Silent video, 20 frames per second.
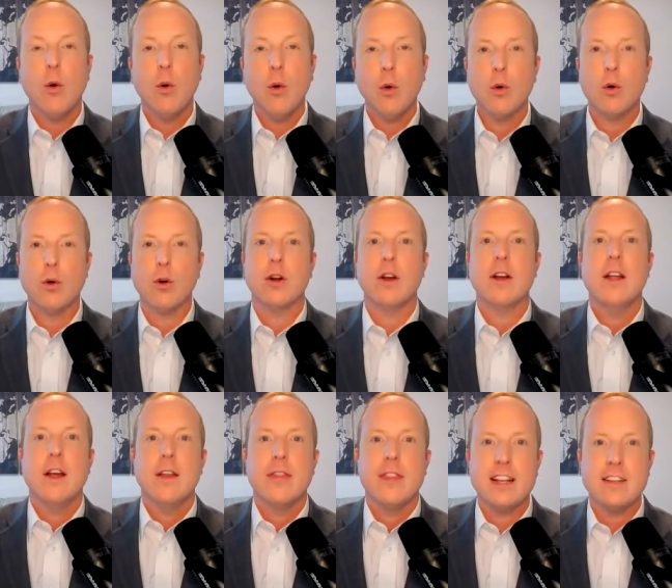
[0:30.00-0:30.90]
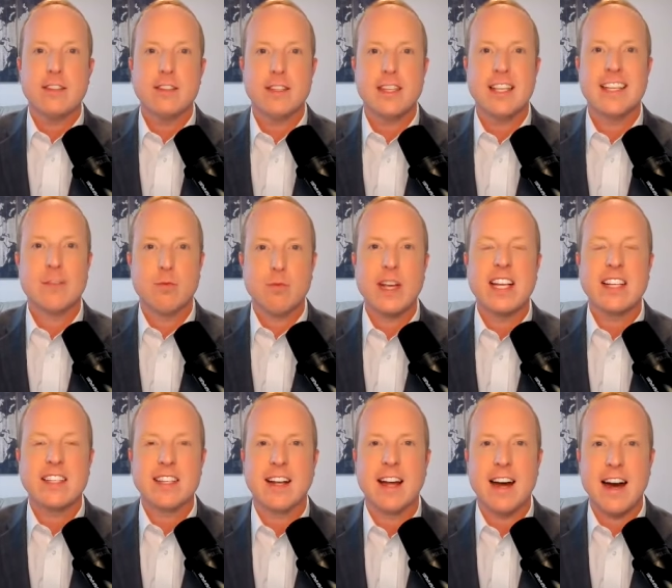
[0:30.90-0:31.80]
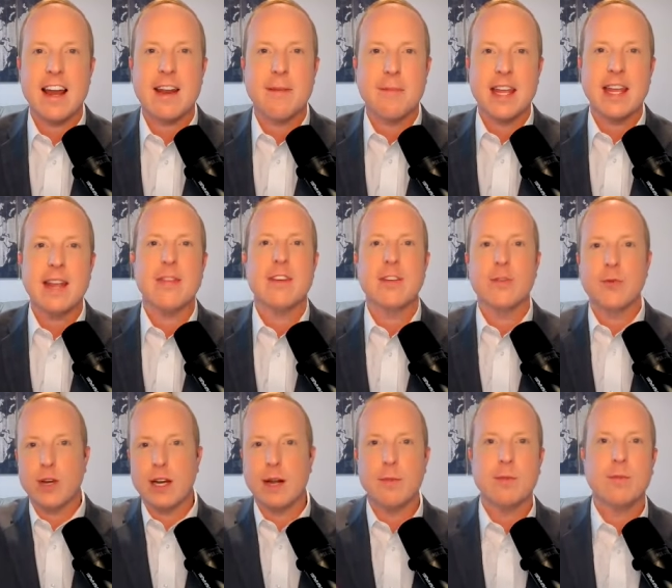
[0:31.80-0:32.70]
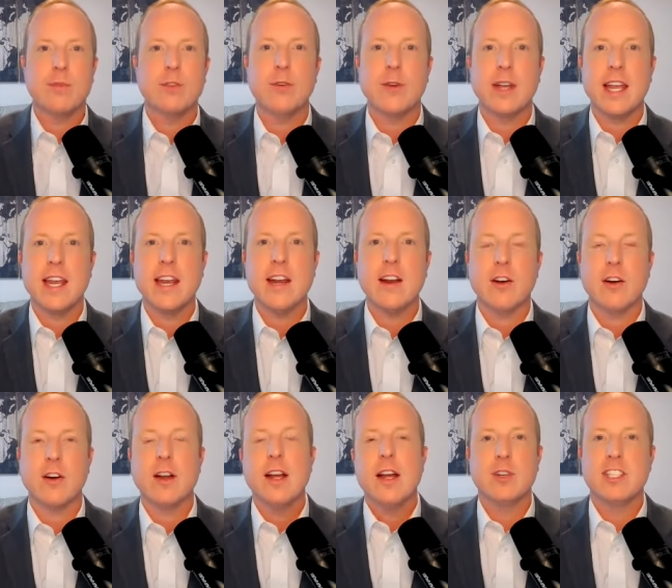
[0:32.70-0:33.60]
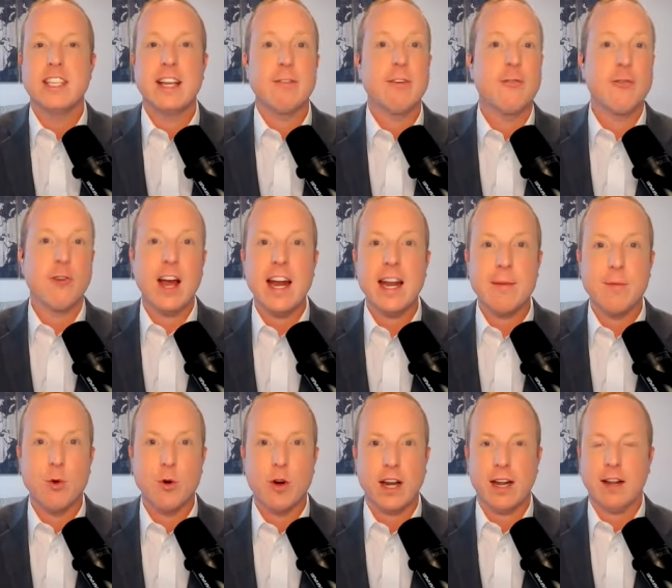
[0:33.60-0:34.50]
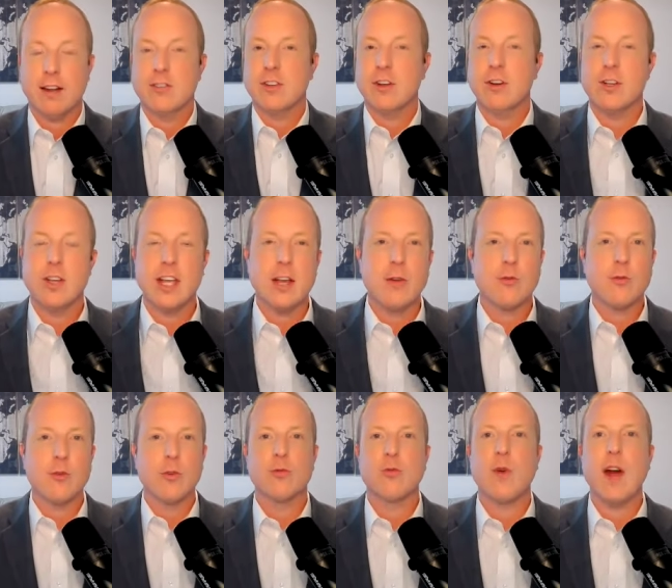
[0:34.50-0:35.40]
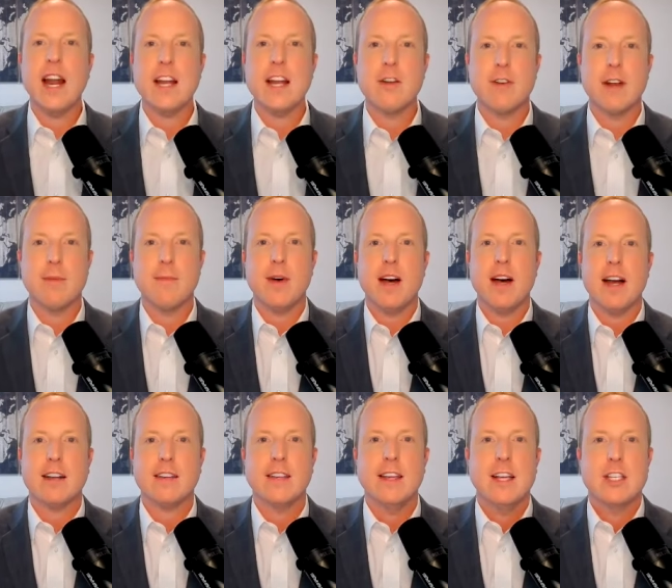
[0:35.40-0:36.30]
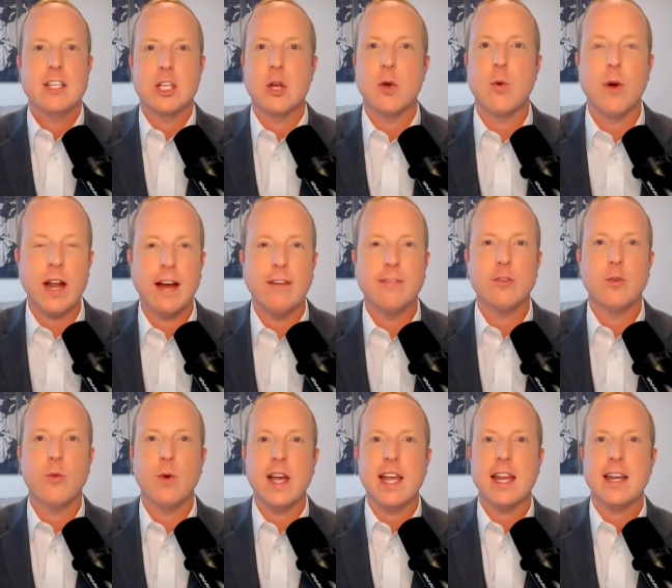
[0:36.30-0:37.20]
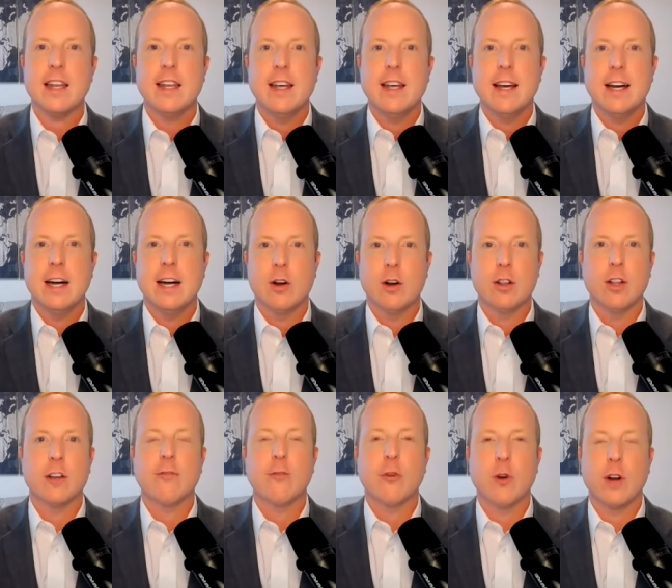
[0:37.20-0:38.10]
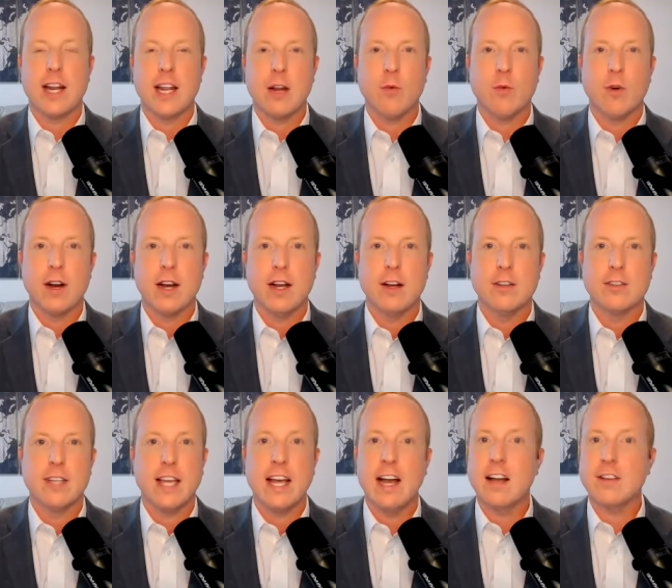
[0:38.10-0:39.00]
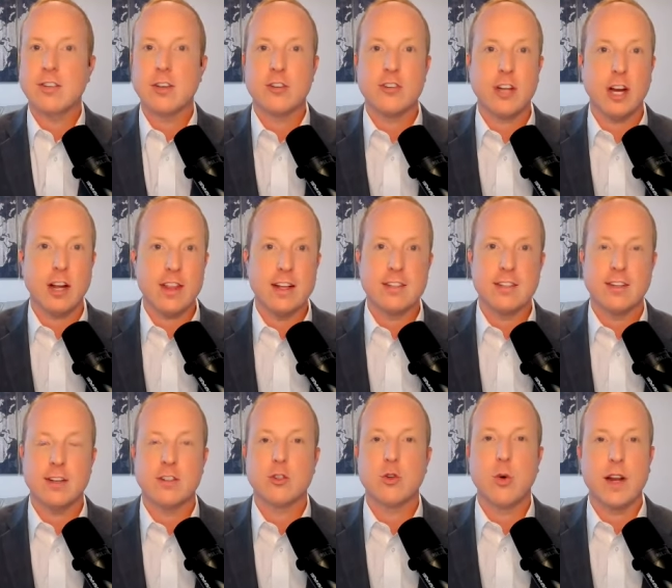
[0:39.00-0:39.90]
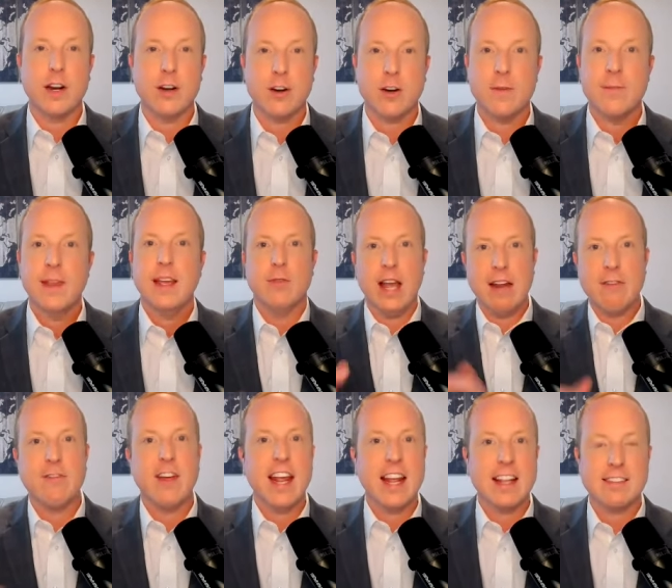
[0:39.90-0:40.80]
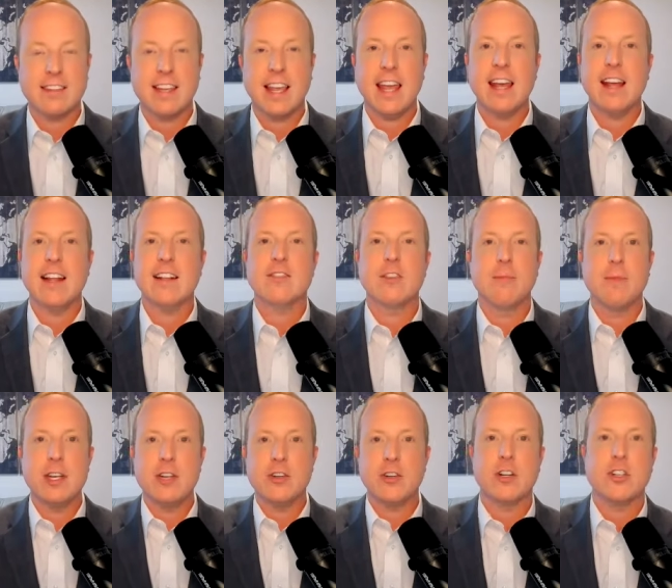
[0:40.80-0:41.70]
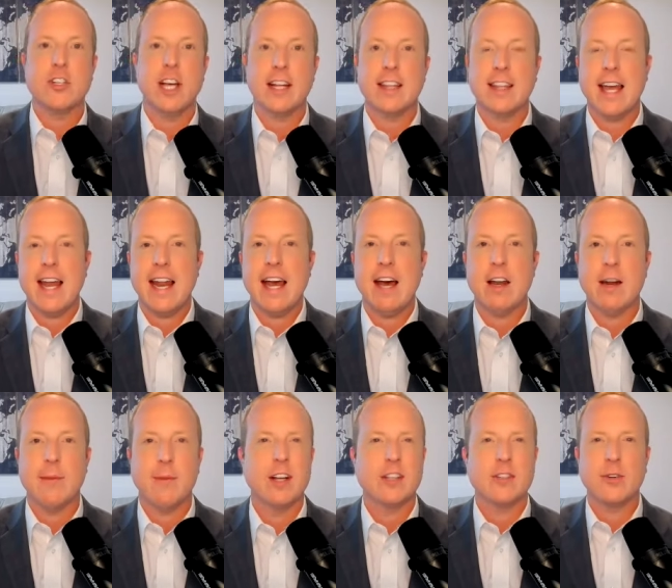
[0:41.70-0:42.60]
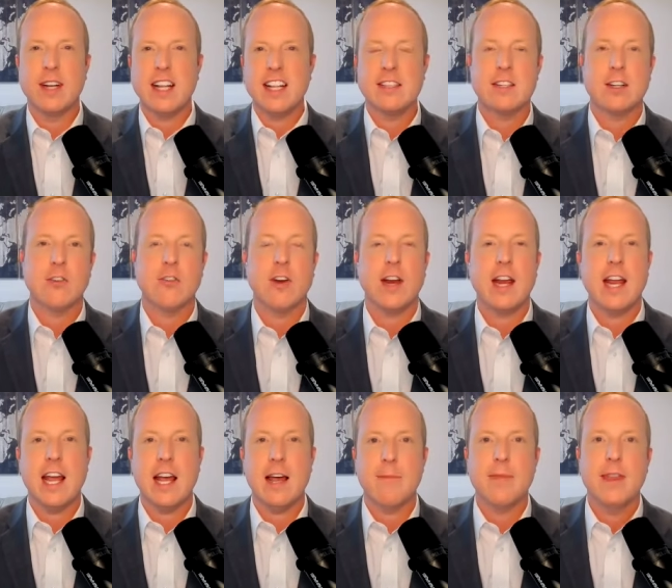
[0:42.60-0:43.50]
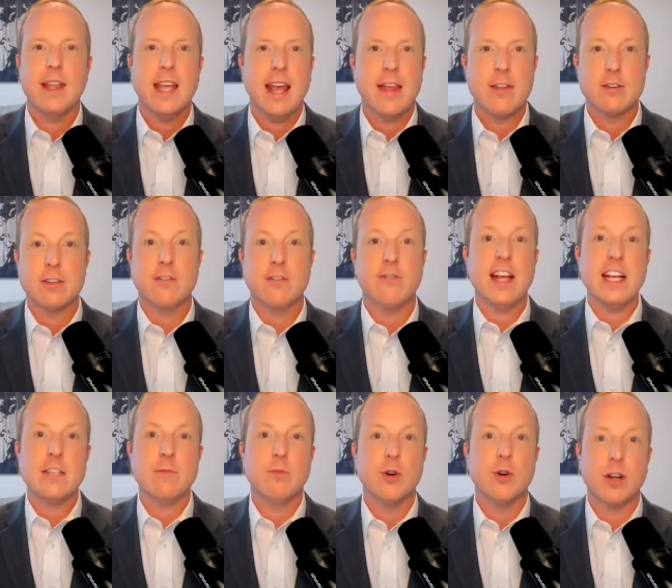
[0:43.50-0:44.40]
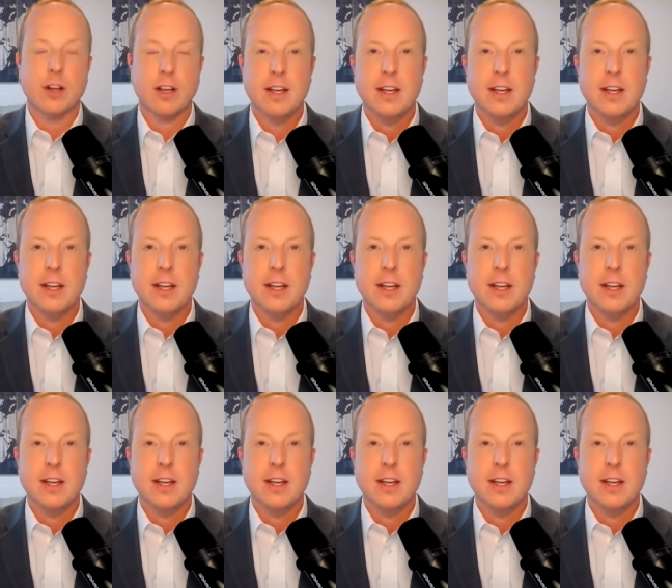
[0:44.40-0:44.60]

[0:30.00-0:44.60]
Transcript: or these This Week's Economy, the, what I'm doing here, which is every Friday morning. So you get those right in your inbox, so you won't have to wait uh, or look for it anywhere else. I also share this on Twitter at Vance Ginn, so be sure to check that out. I'm also on Instagram, and there's a Facebook